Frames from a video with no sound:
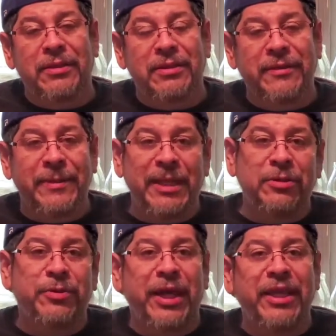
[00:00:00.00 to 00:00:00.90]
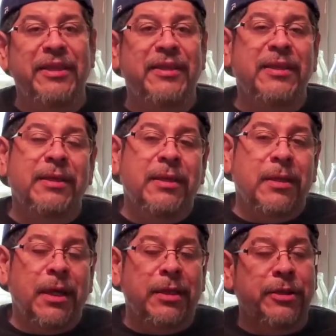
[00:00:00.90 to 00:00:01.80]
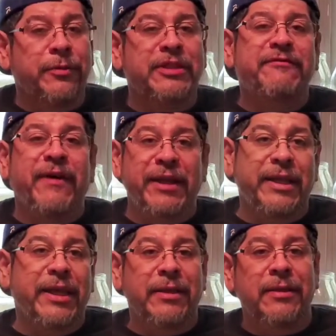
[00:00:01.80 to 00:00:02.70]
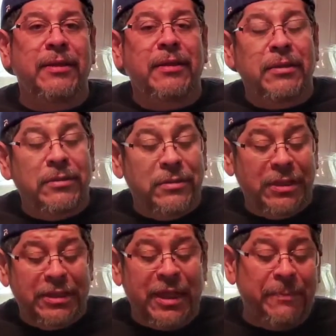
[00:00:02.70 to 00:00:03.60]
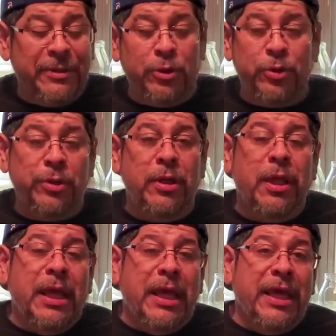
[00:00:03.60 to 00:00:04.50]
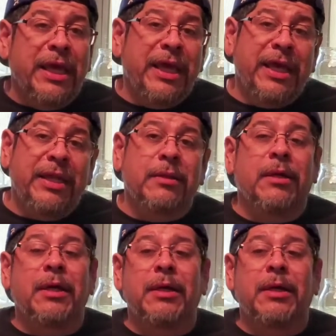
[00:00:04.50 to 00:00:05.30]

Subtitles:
78 to 80 degrees Fahrenheit, the temperature. And